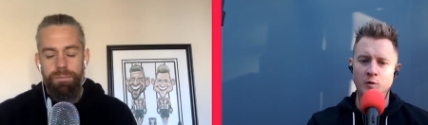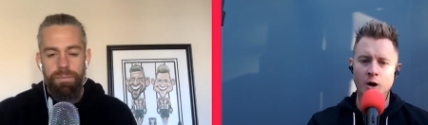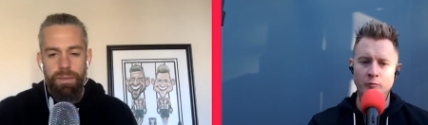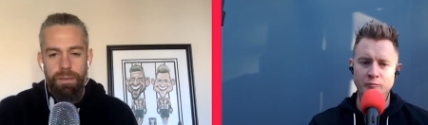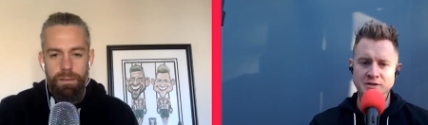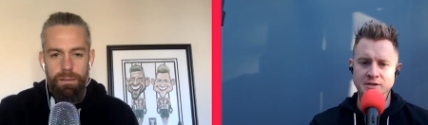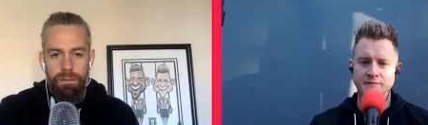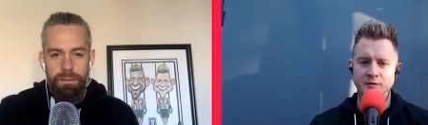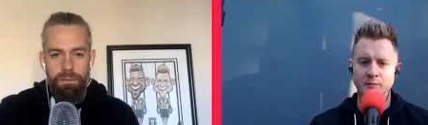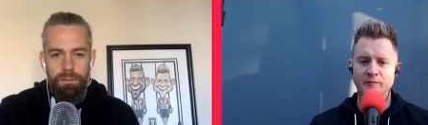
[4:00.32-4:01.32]
Speaker 1: aren't reaching
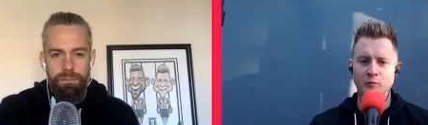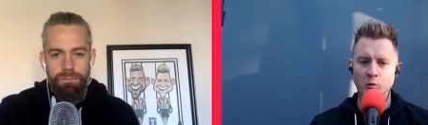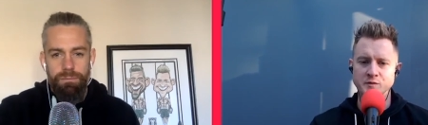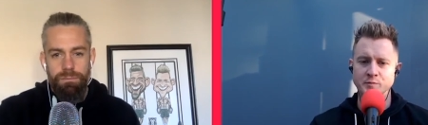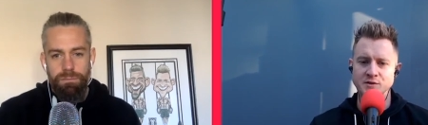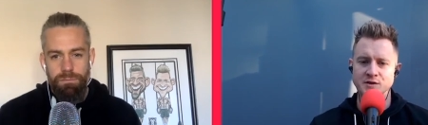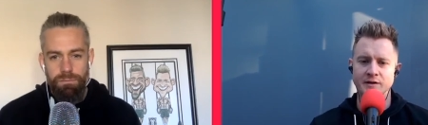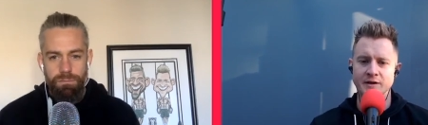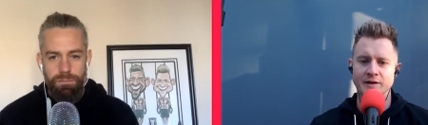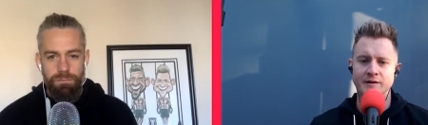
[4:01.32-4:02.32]
for the forward button on
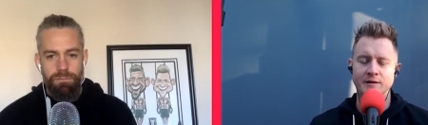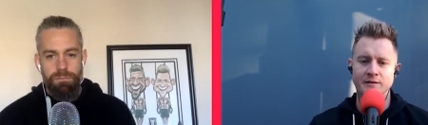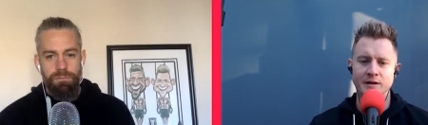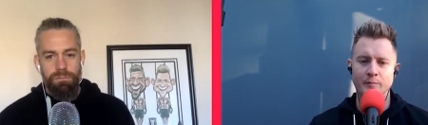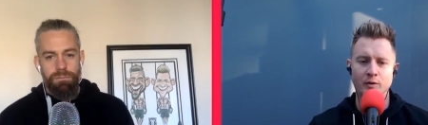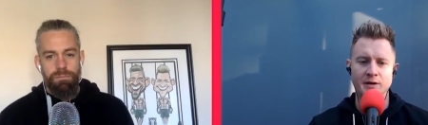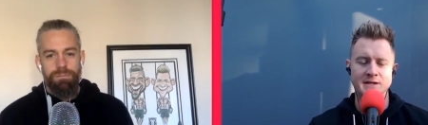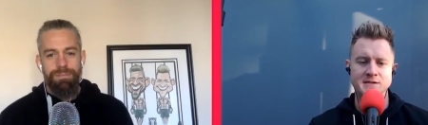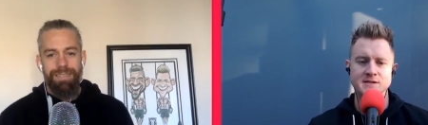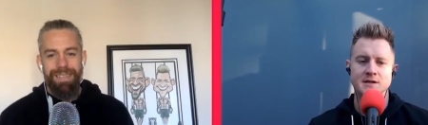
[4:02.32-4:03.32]
their on their
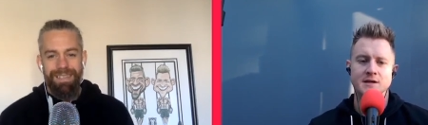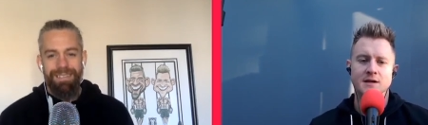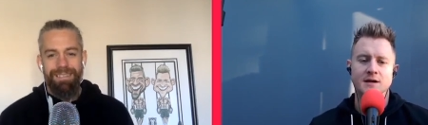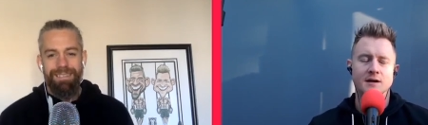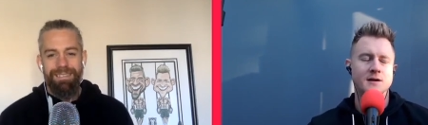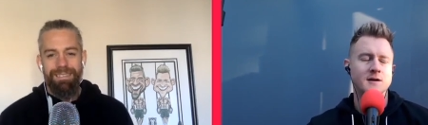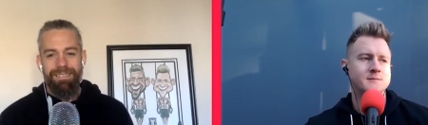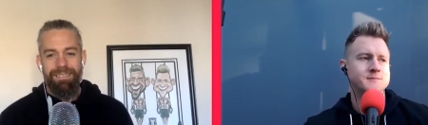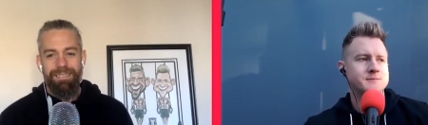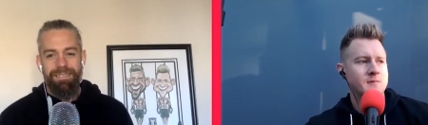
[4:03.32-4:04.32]
podcast
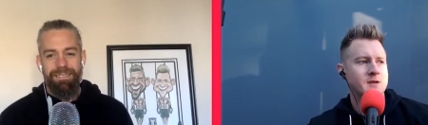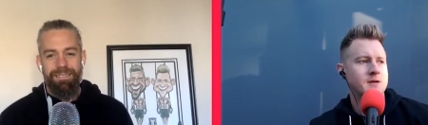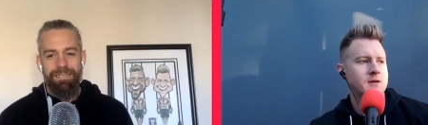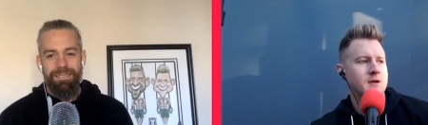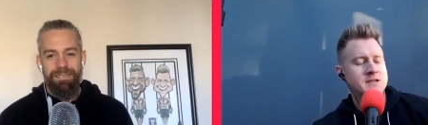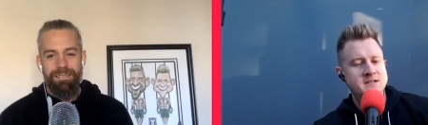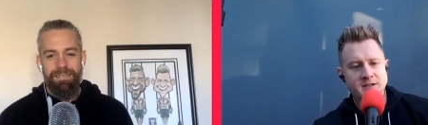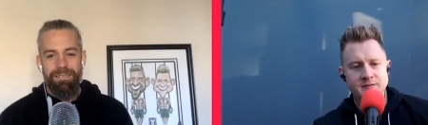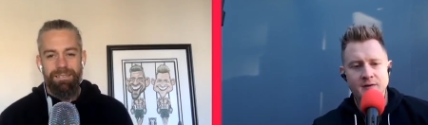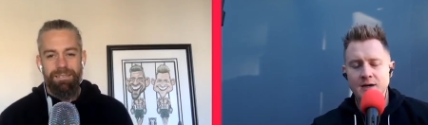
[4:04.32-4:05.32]
um, listening
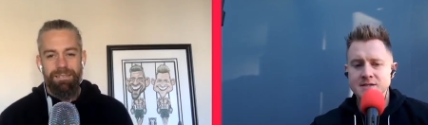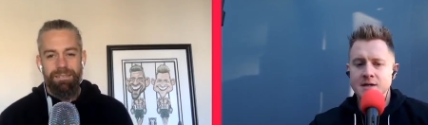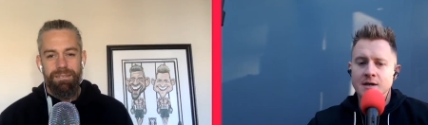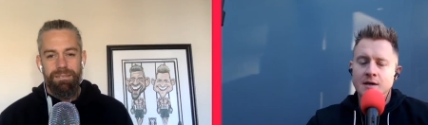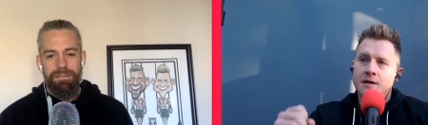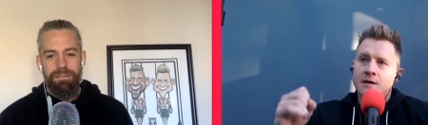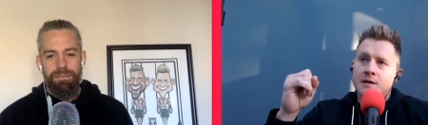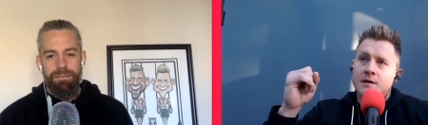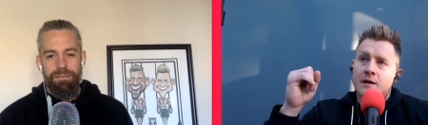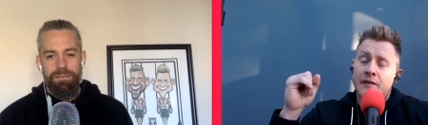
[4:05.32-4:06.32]
device.
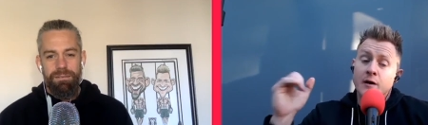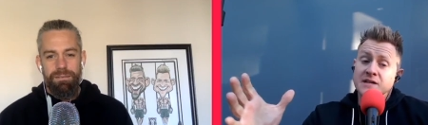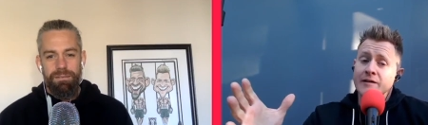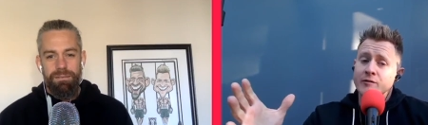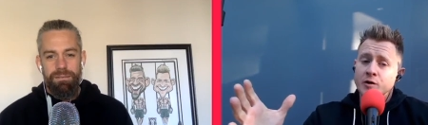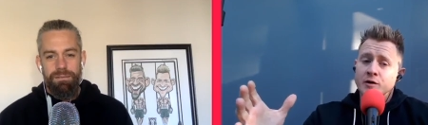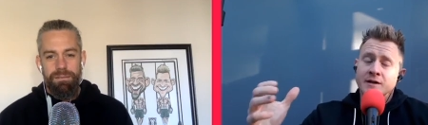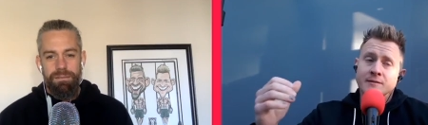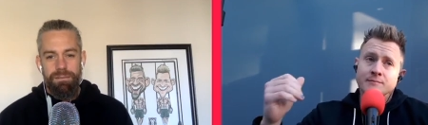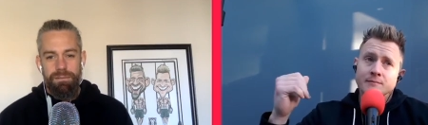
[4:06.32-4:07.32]
And those that haven't heard
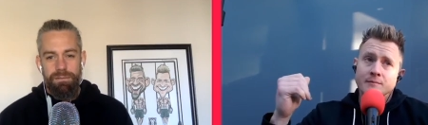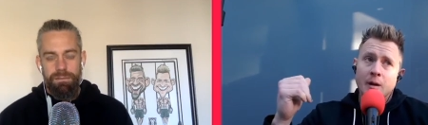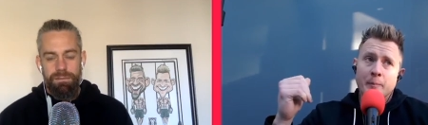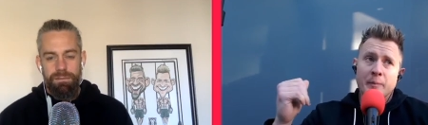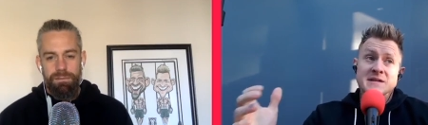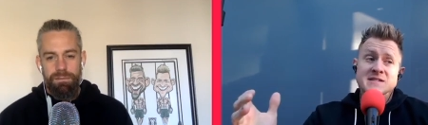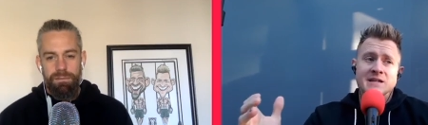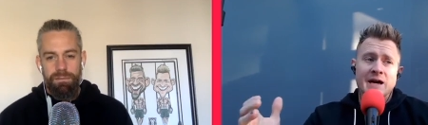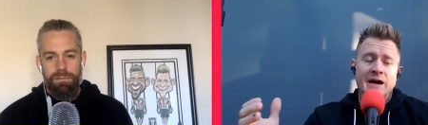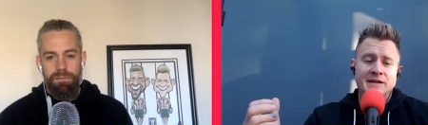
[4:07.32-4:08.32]
it,
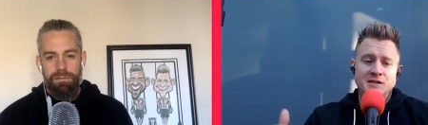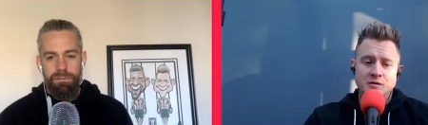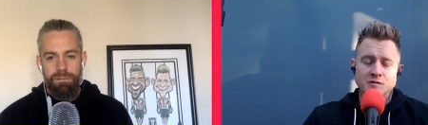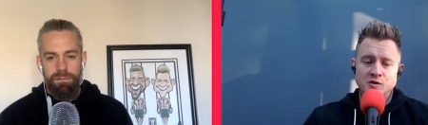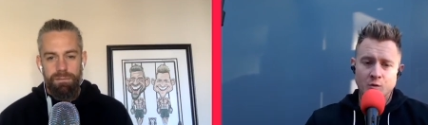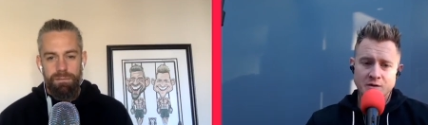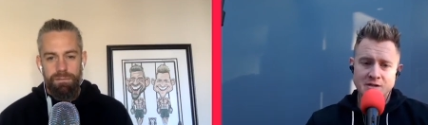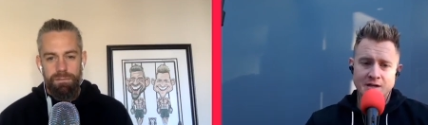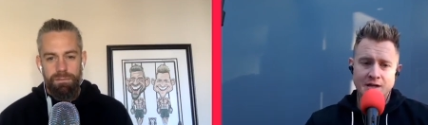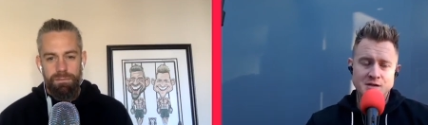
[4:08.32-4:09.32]
basically I had a history of shoulder
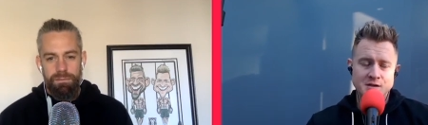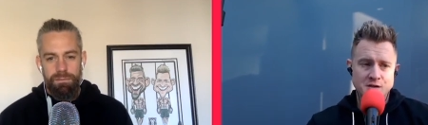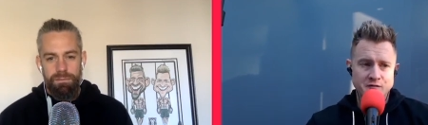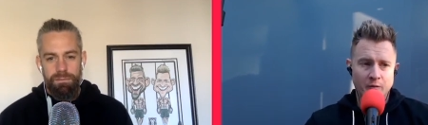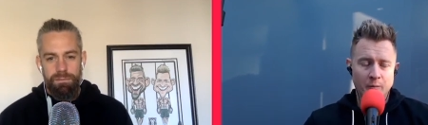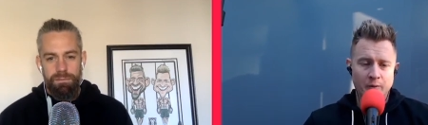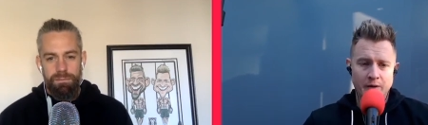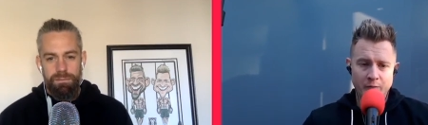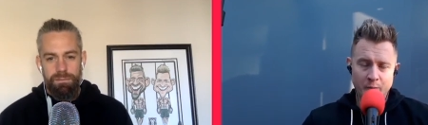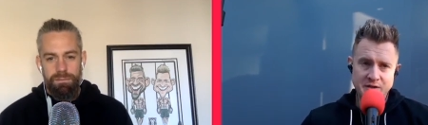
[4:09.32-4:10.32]
dislocations from playing
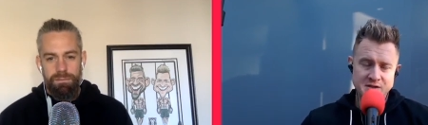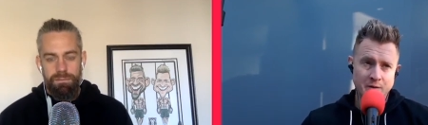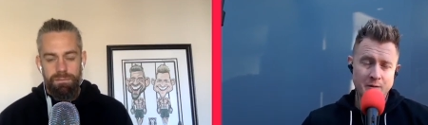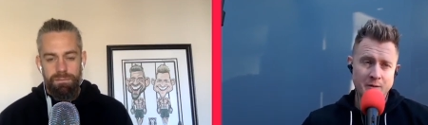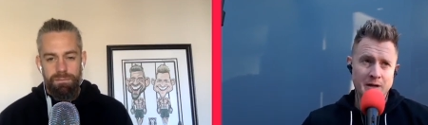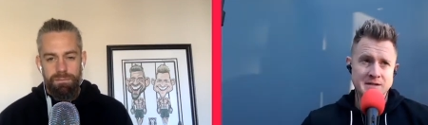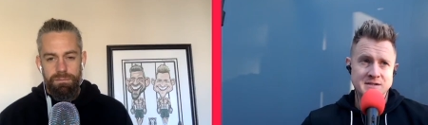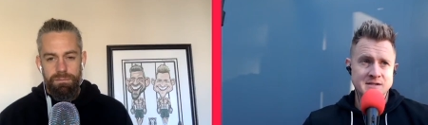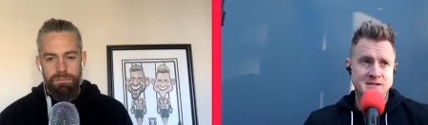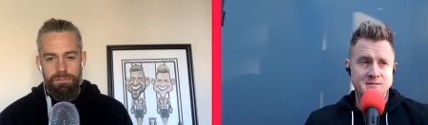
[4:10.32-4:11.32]
rugby. So as
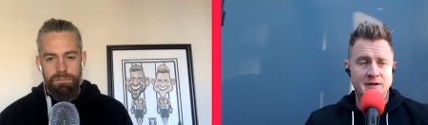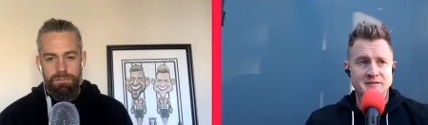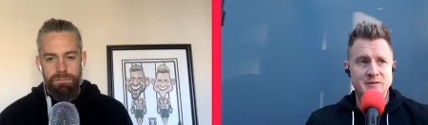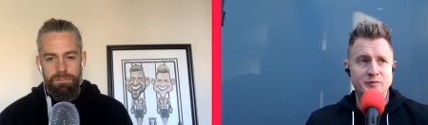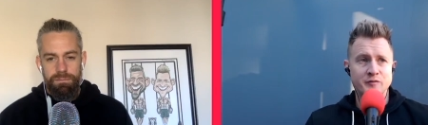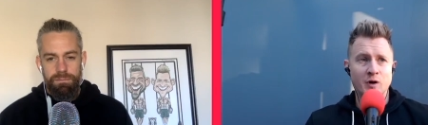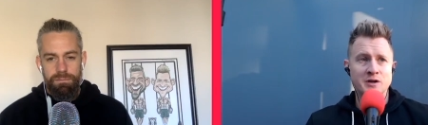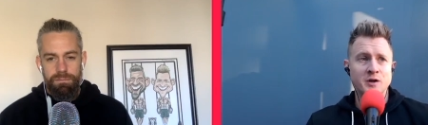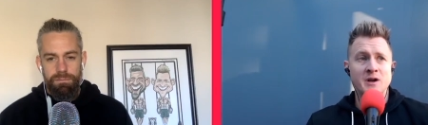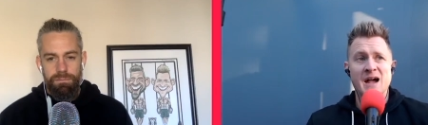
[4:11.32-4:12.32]
I, I've said before, I
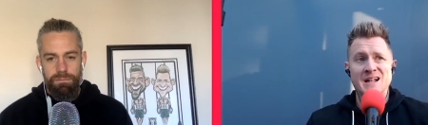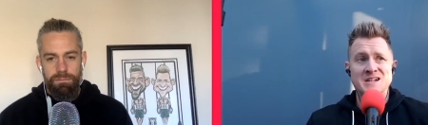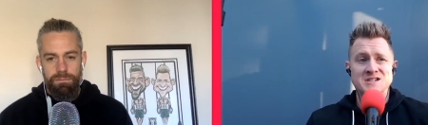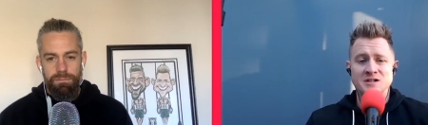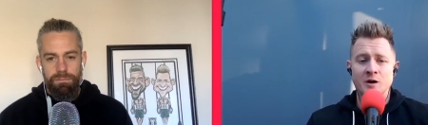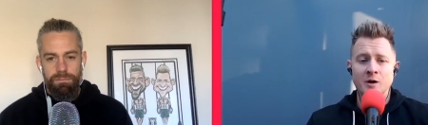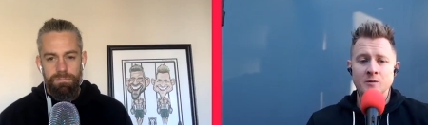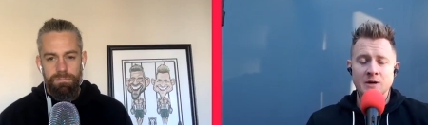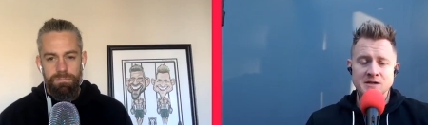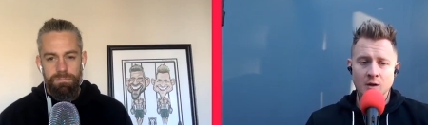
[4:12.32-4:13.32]
don't actually know.
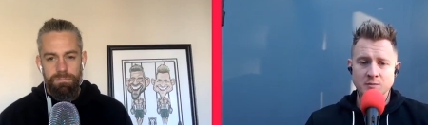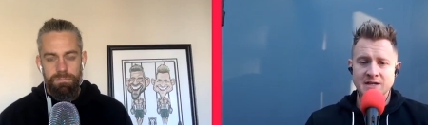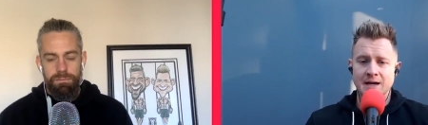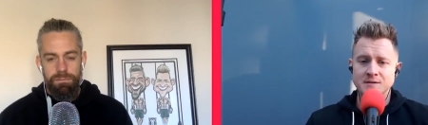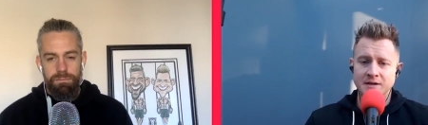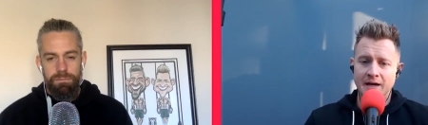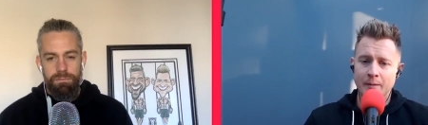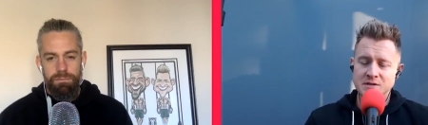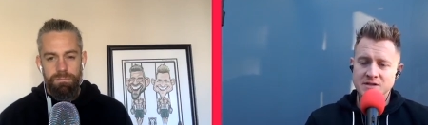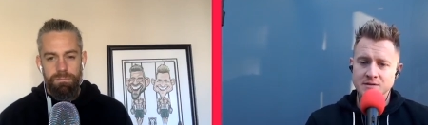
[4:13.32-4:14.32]
I stopped counting how
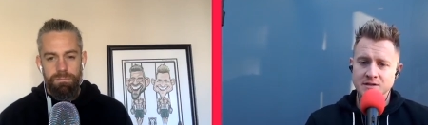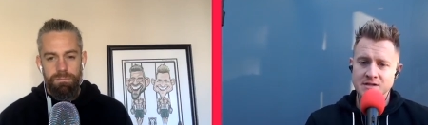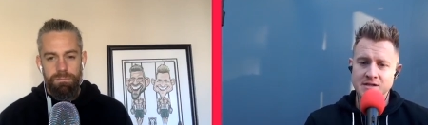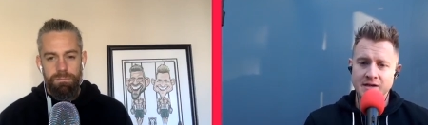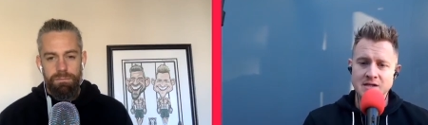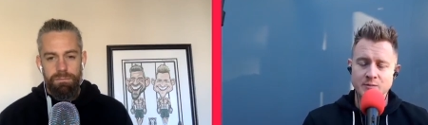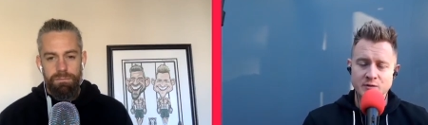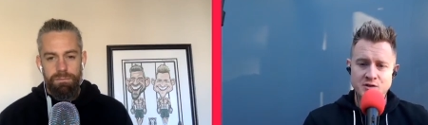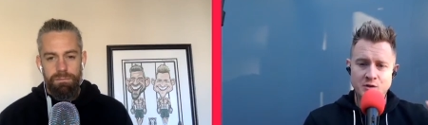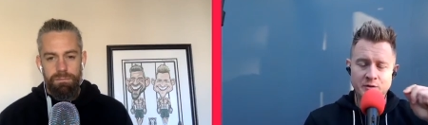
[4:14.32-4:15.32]
many times I dislocated my
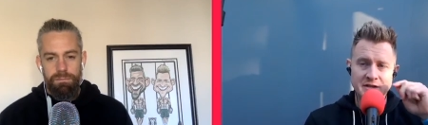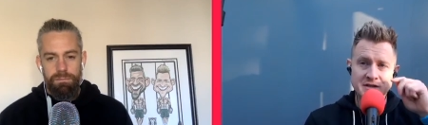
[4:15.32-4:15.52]
shoulder.